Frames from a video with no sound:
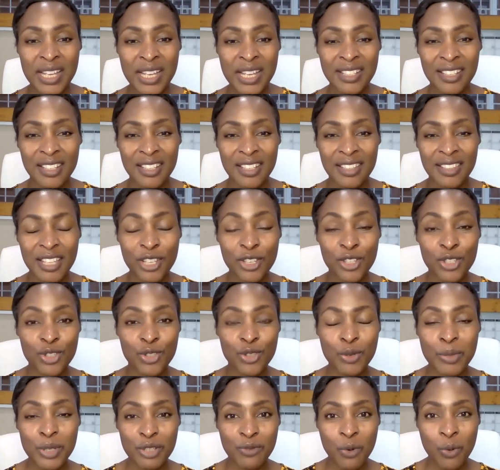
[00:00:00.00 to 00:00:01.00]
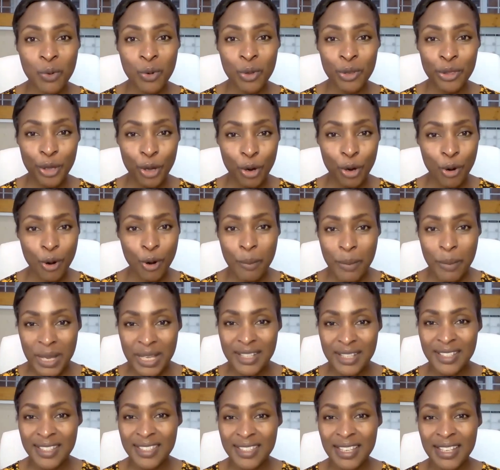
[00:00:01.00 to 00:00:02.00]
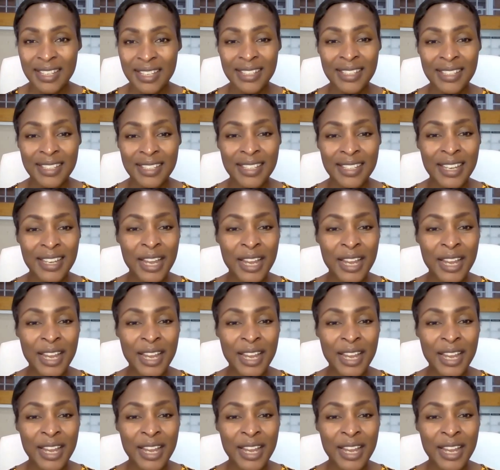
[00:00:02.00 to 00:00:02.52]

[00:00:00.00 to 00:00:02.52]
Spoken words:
And thank you so much for all the comments and